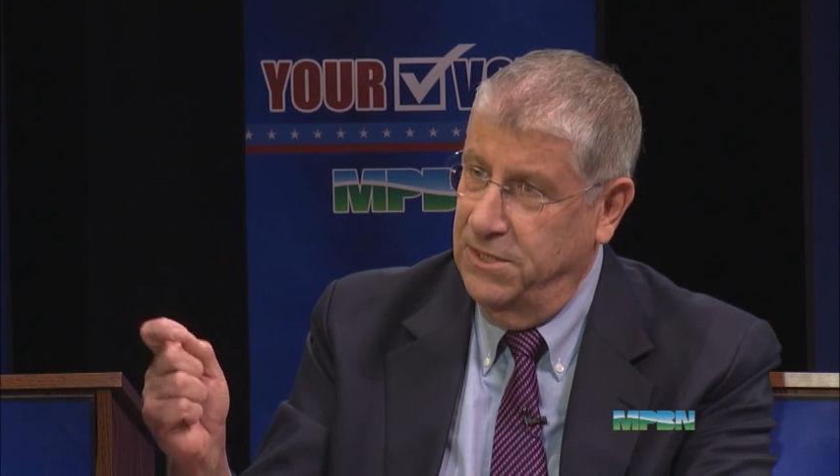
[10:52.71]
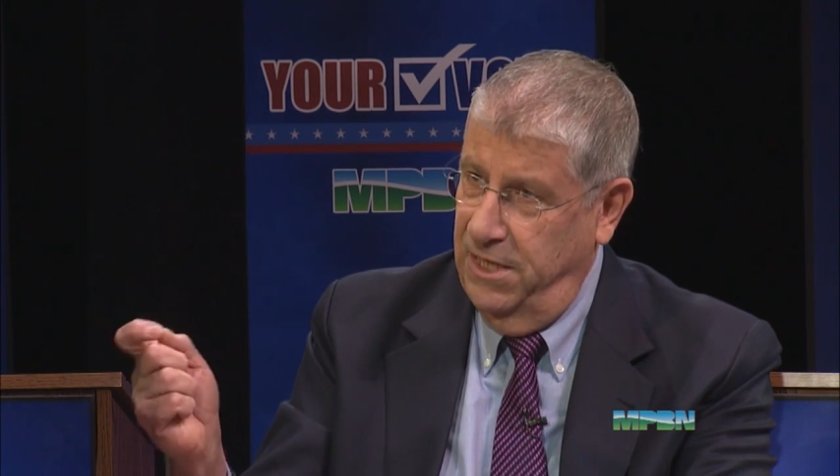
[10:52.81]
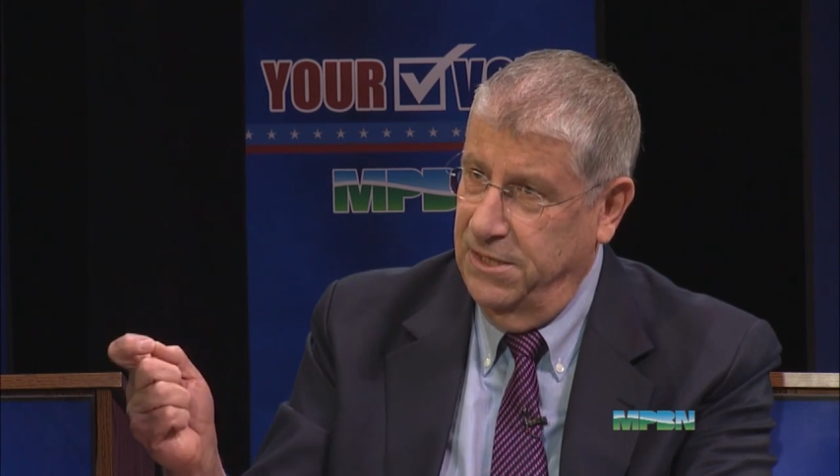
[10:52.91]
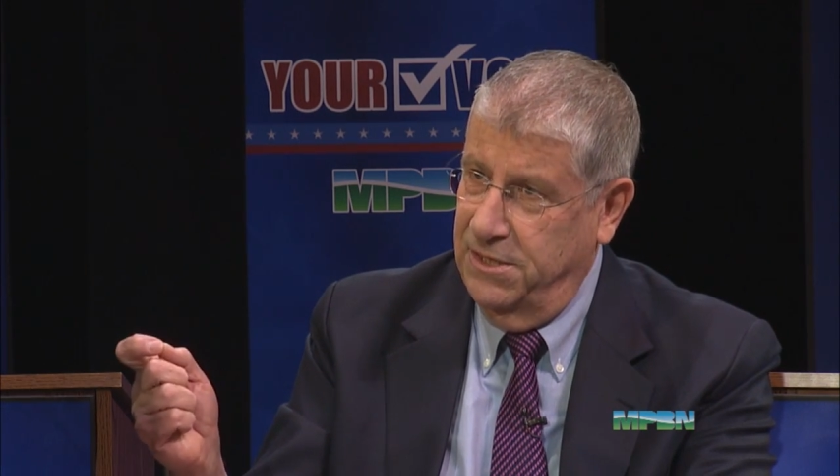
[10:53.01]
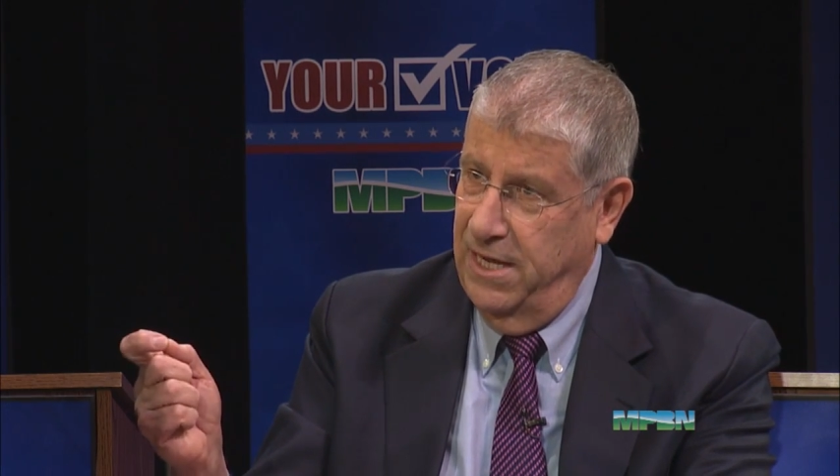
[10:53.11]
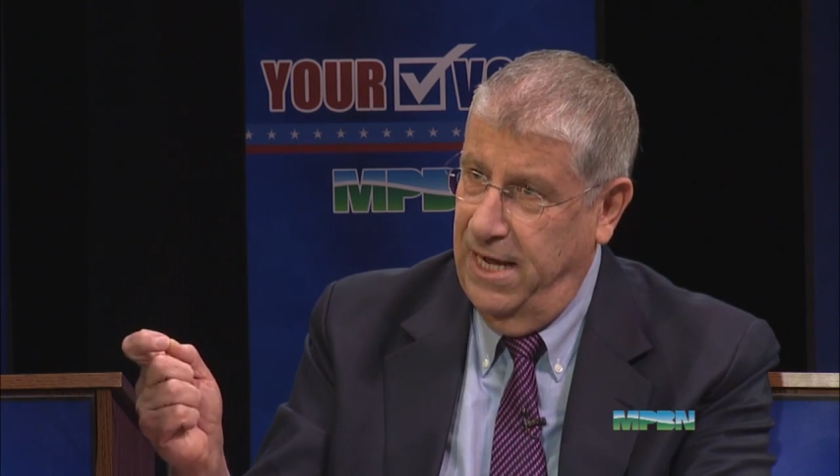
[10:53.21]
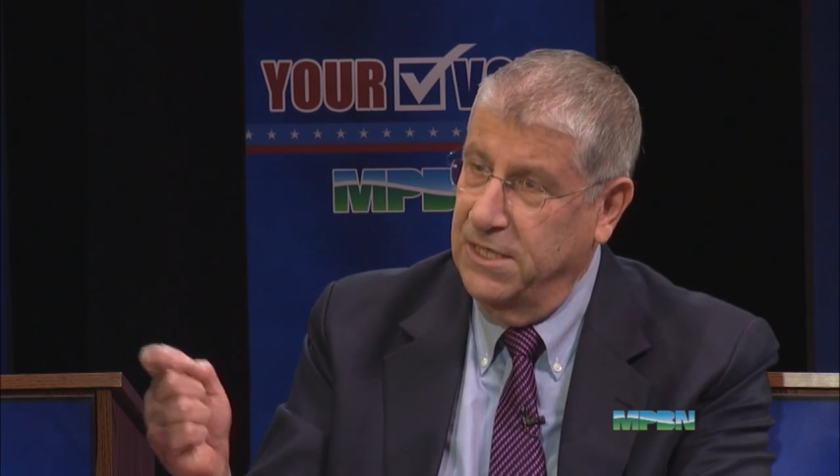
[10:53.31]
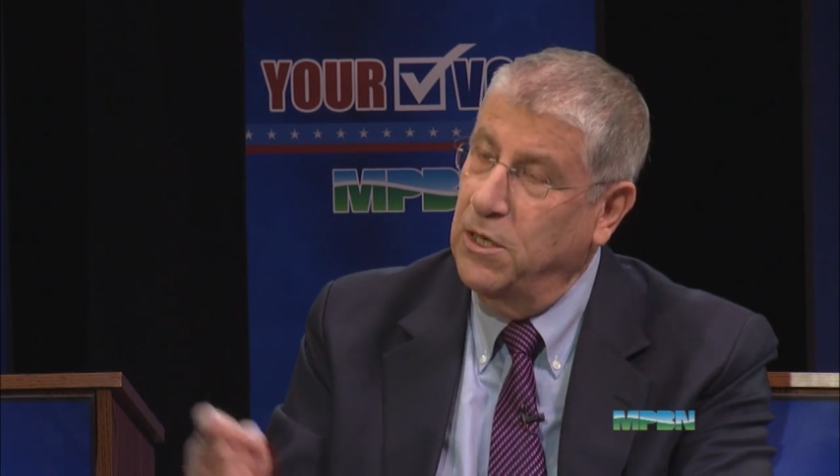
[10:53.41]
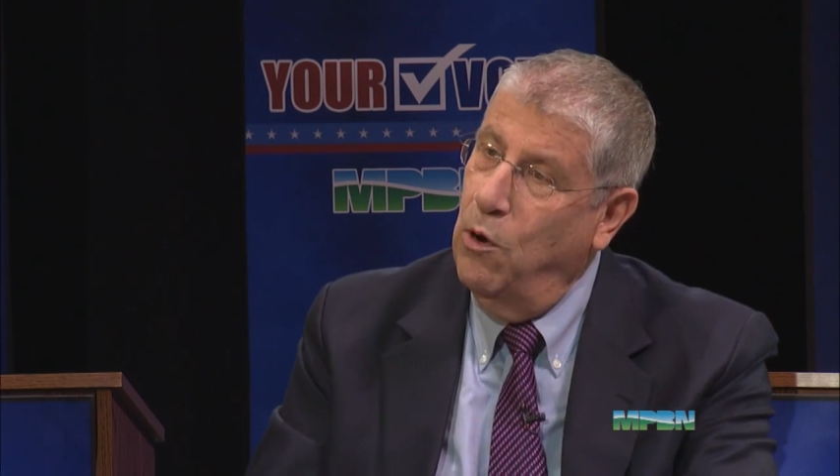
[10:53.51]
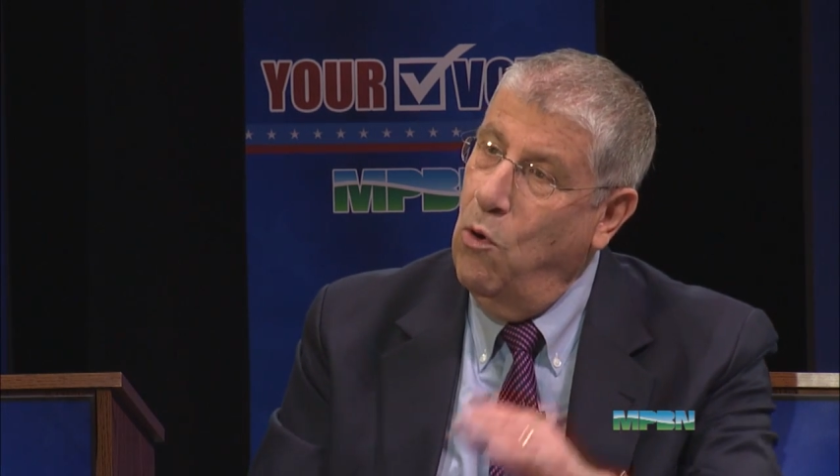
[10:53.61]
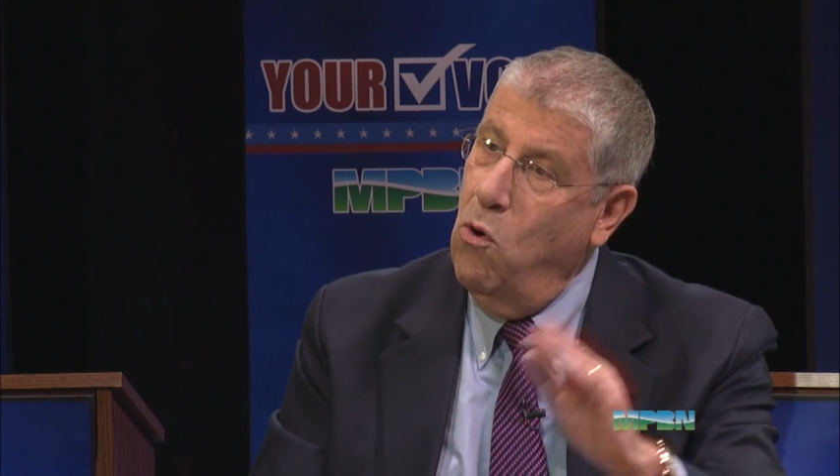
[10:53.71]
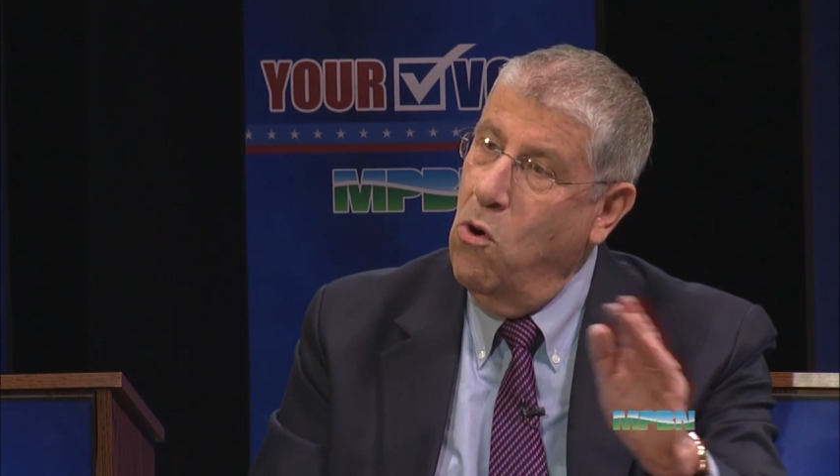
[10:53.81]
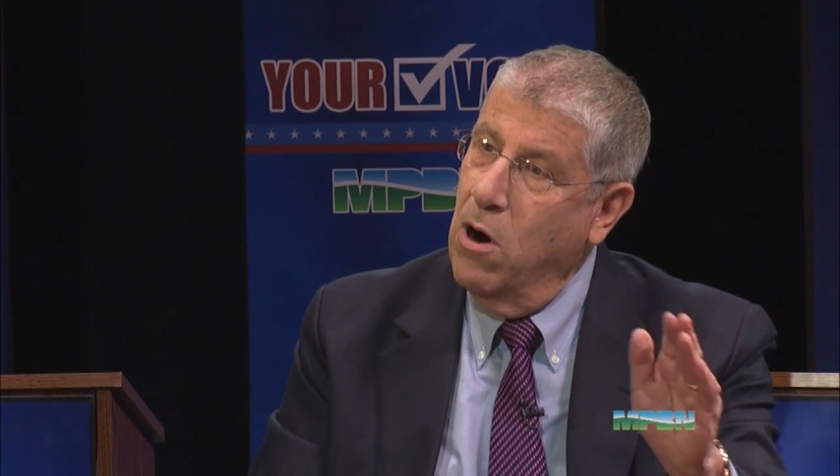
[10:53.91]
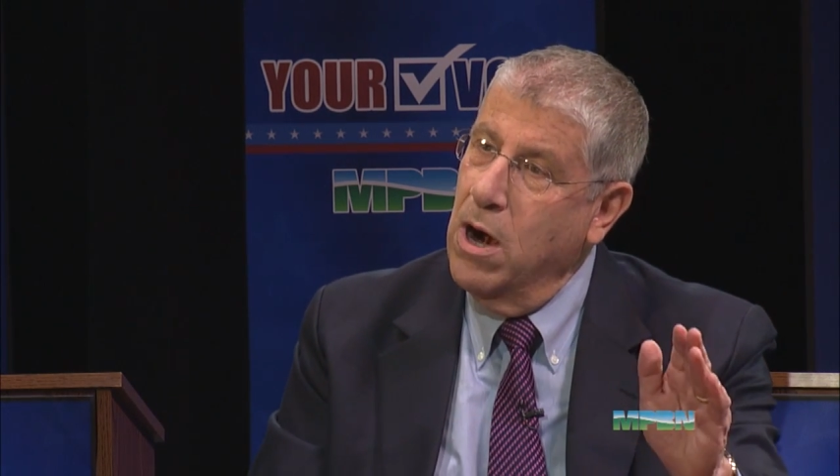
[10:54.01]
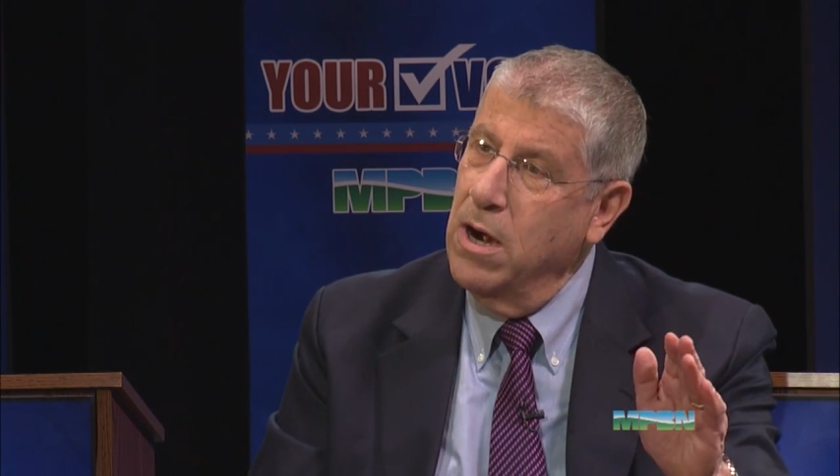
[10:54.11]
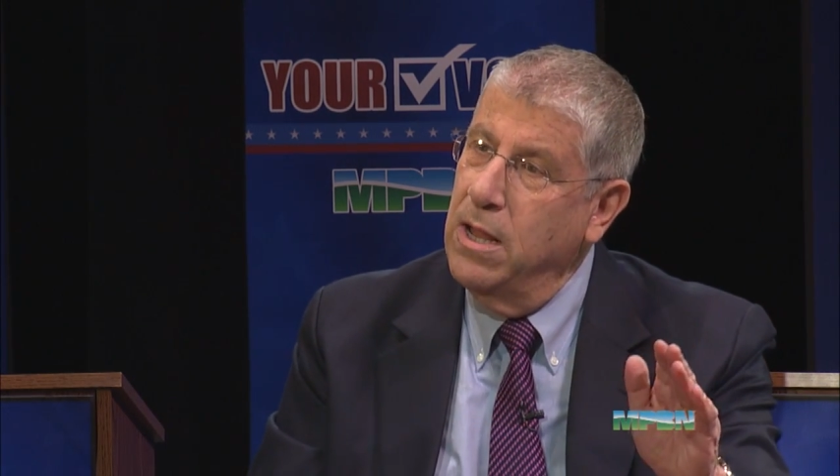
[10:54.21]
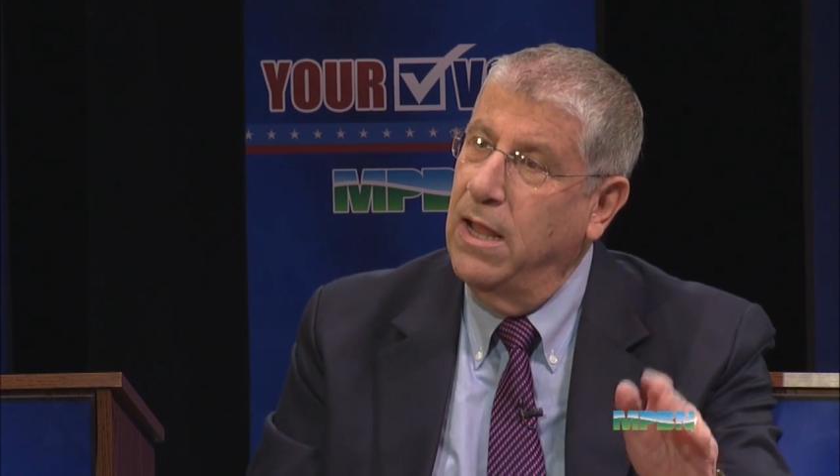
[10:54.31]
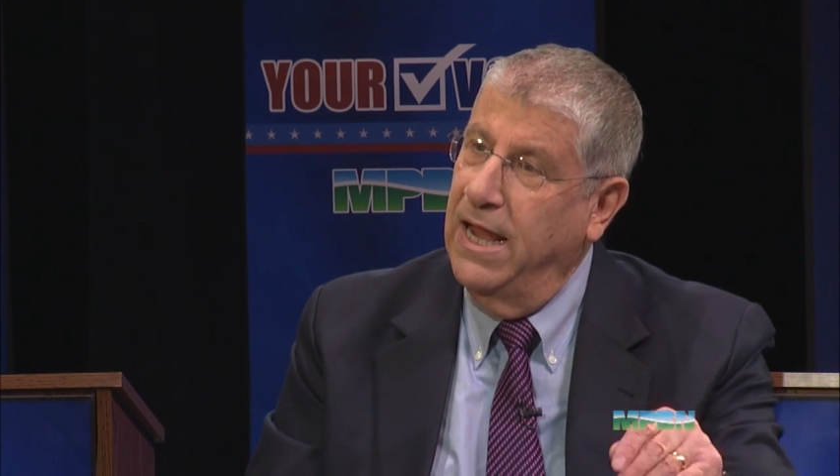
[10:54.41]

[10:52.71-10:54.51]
sales tax or